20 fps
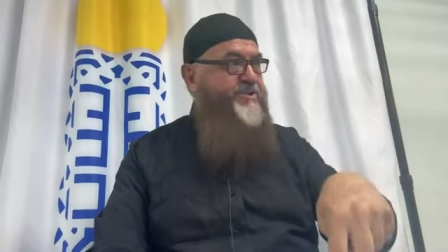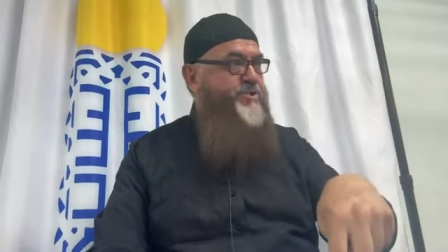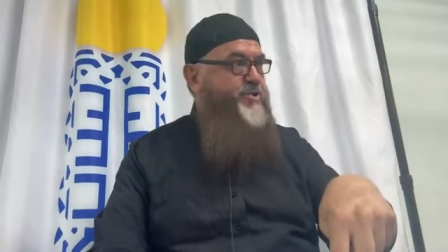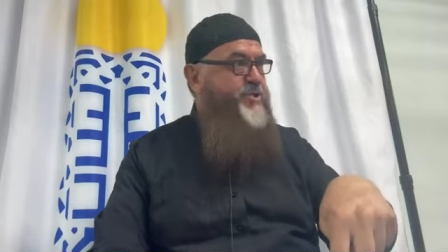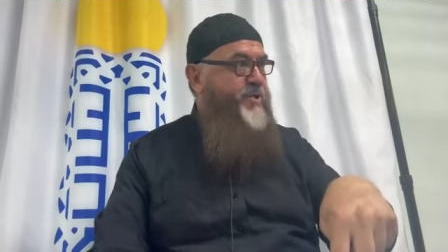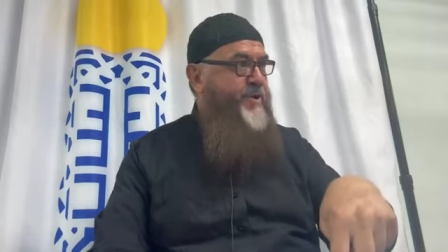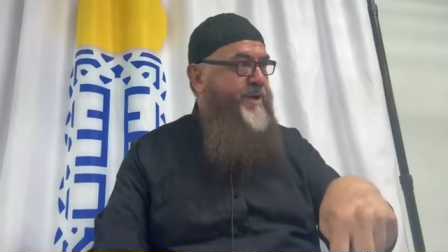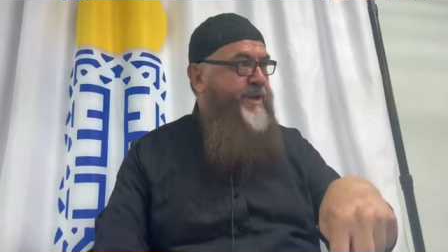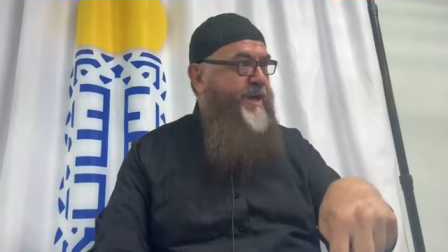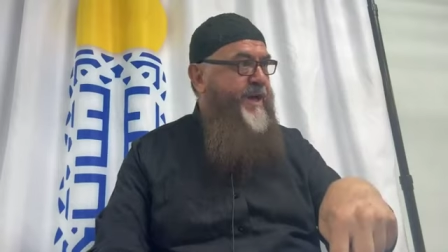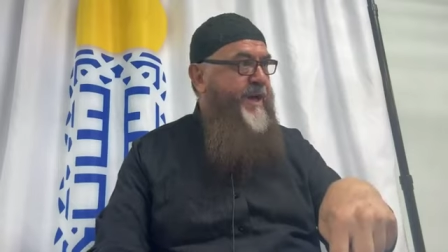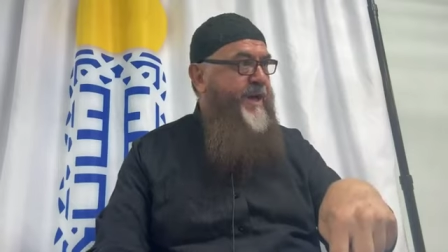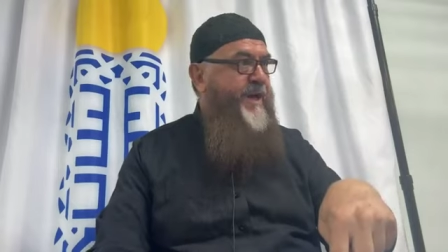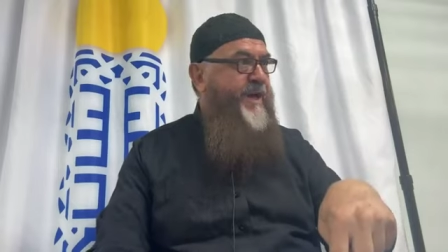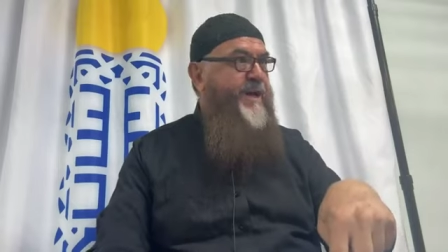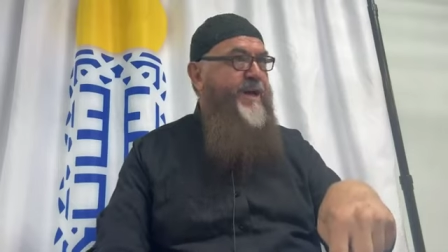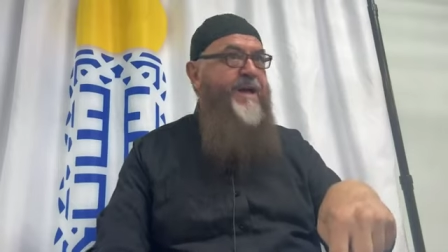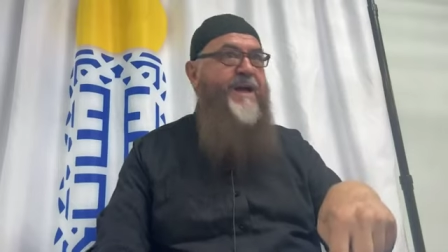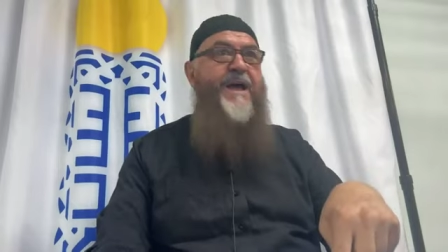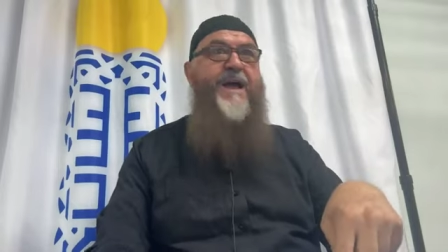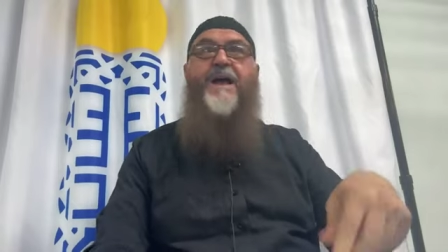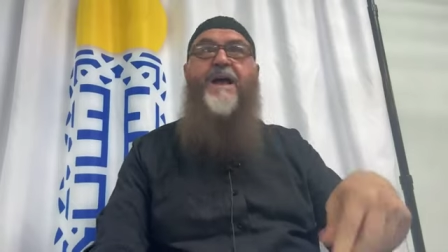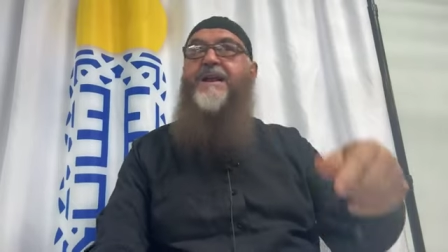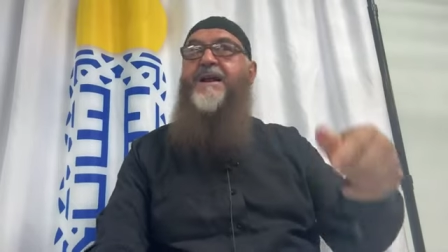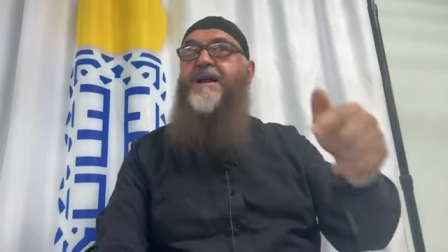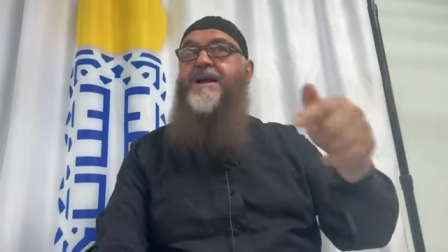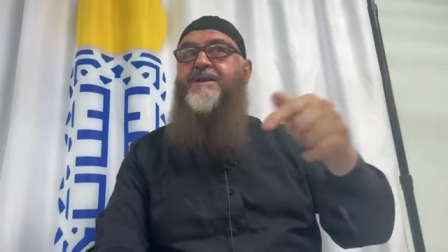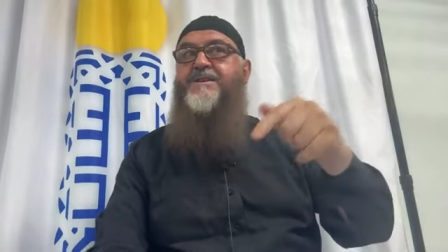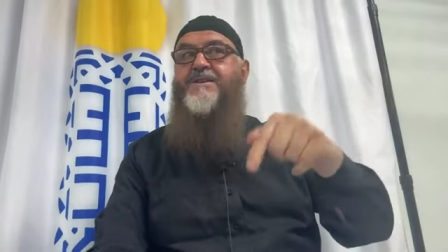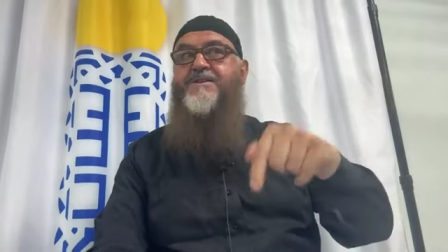in this dunya
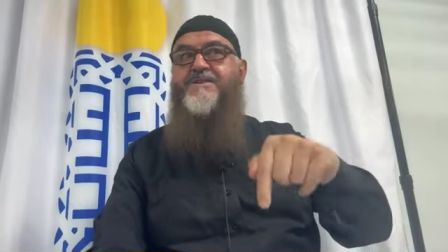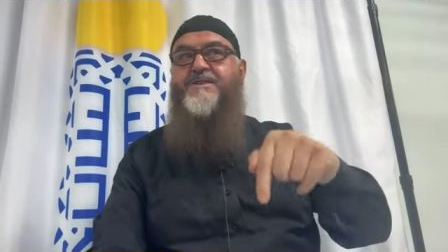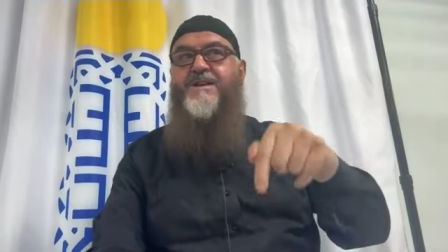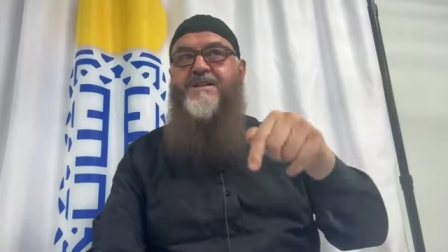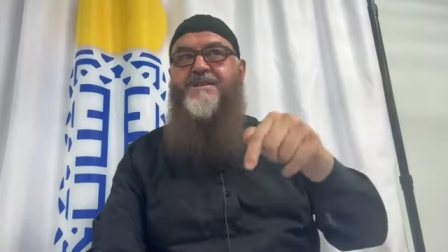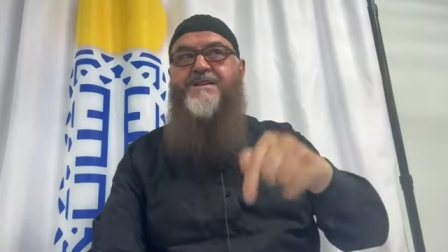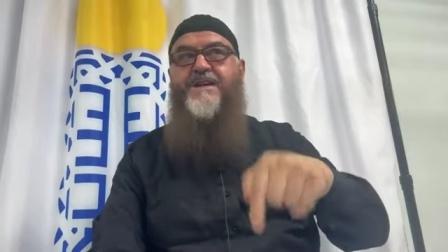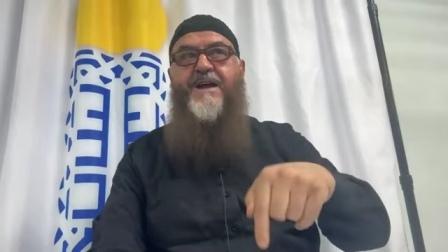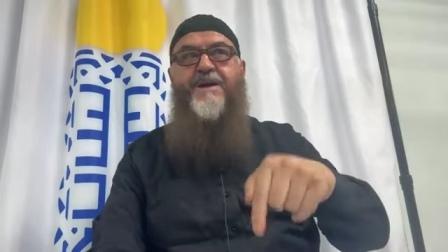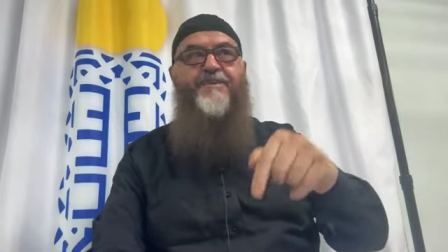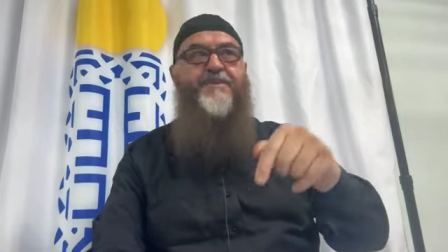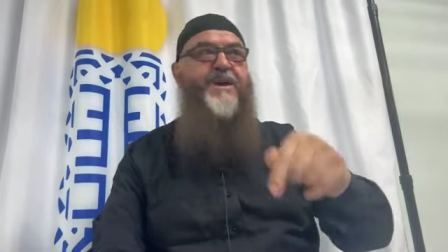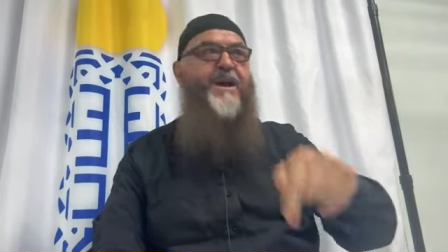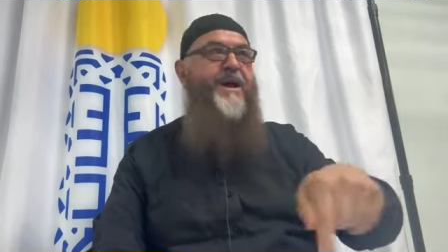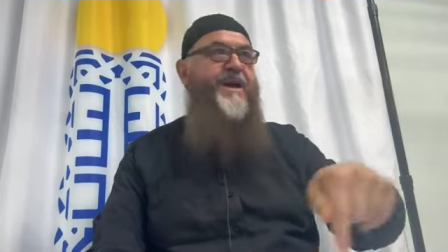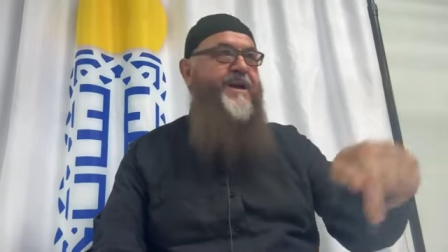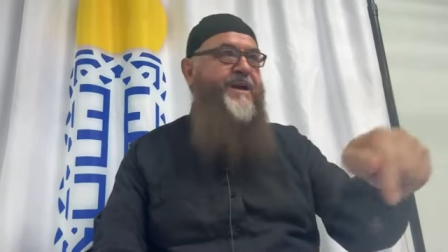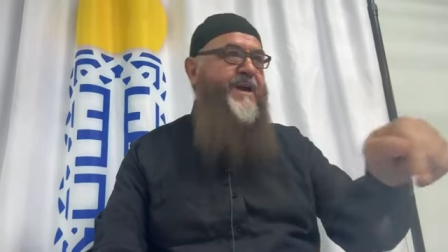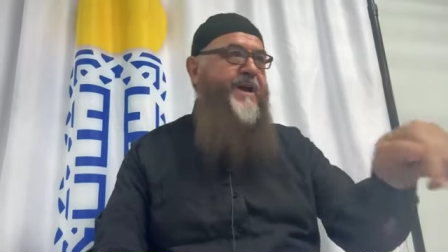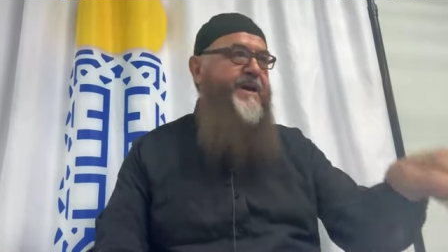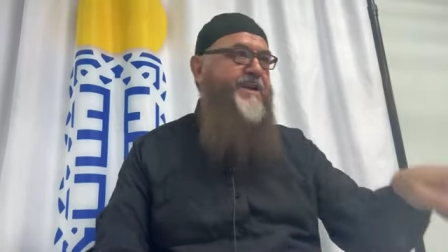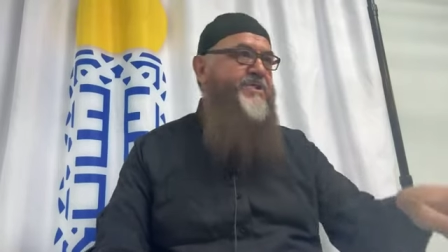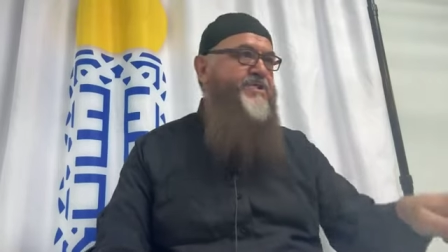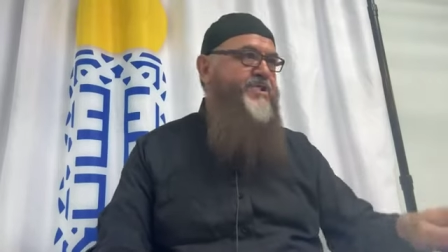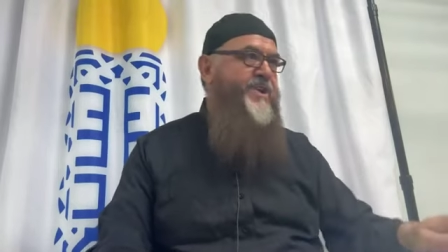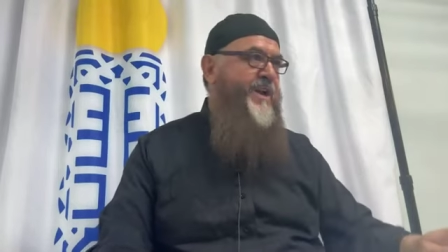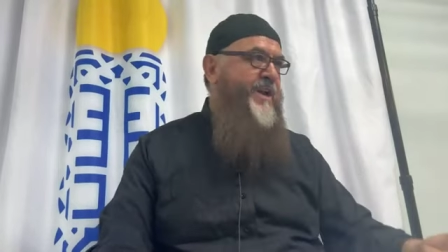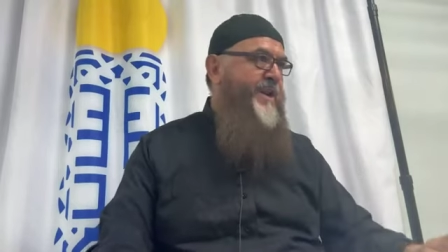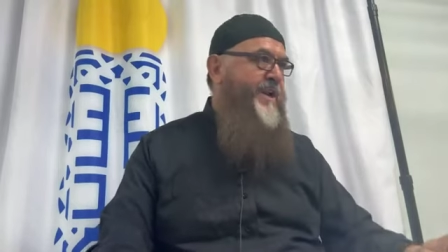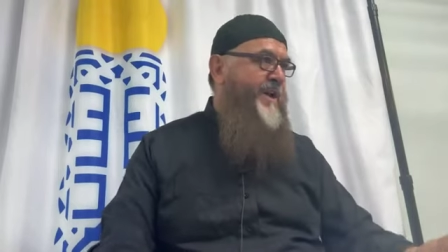and it is the same tahiyya
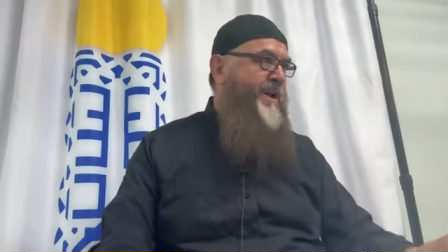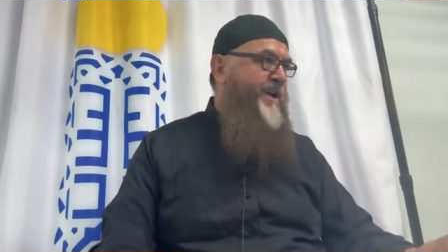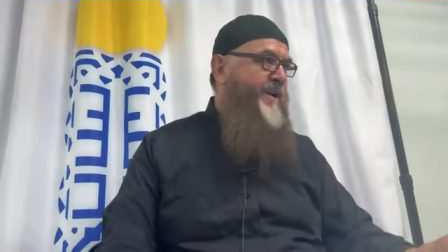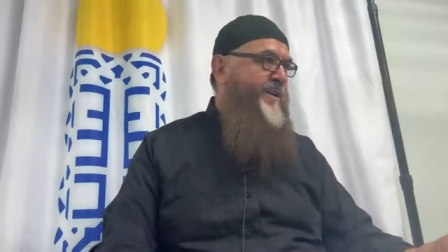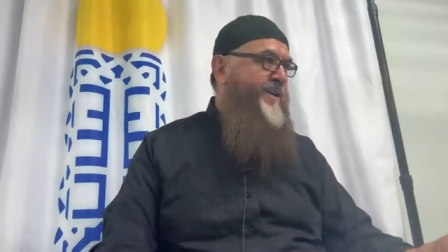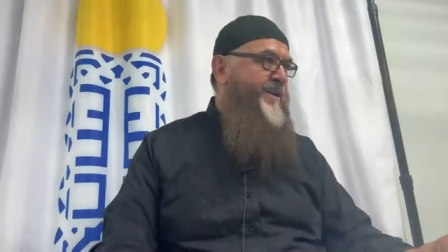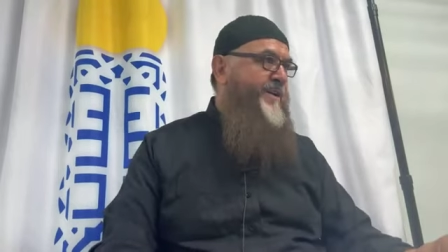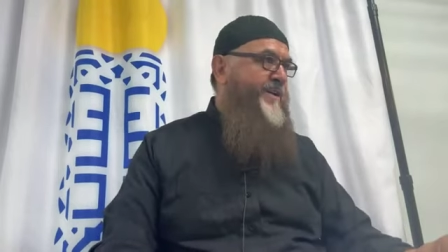in jannah